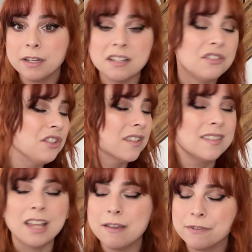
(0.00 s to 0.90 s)
It's just
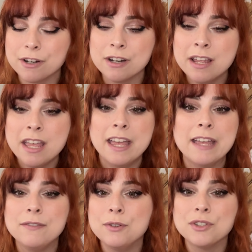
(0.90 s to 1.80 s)
safer
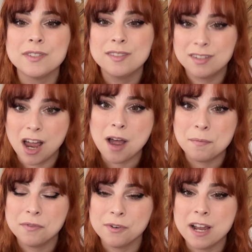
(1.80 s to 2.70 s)
if you just stop
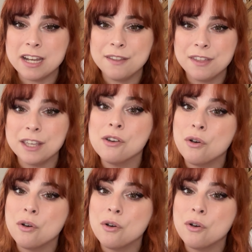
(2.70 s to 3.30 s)
before anything